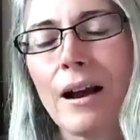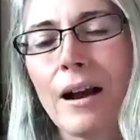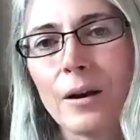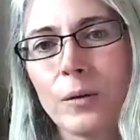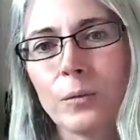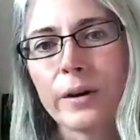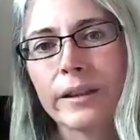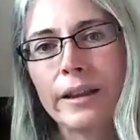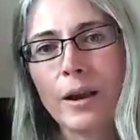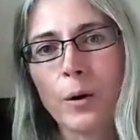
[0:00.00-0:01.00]
I
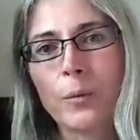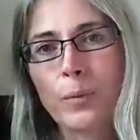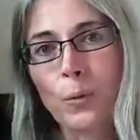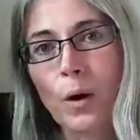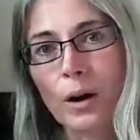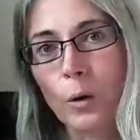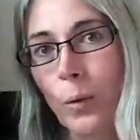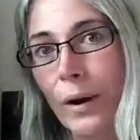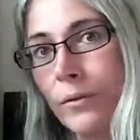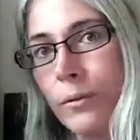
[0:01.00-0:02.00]
really hope you walk
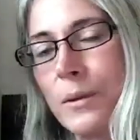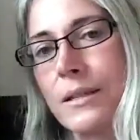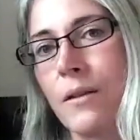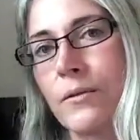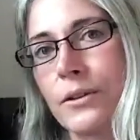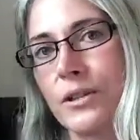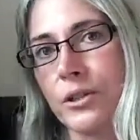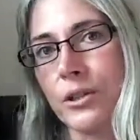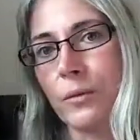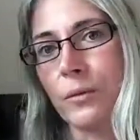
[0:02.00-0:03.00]
away from this
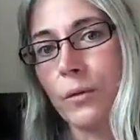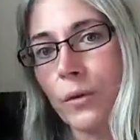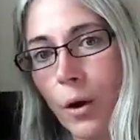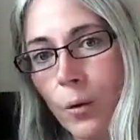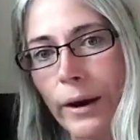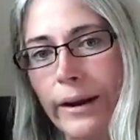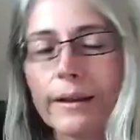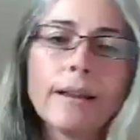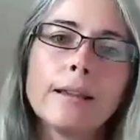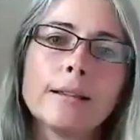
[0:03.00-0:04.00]
conversation
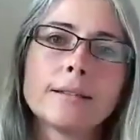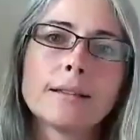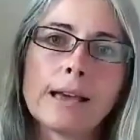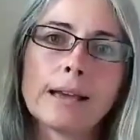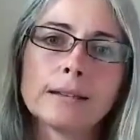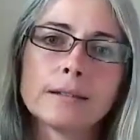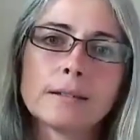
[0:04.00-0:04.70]
knowing is that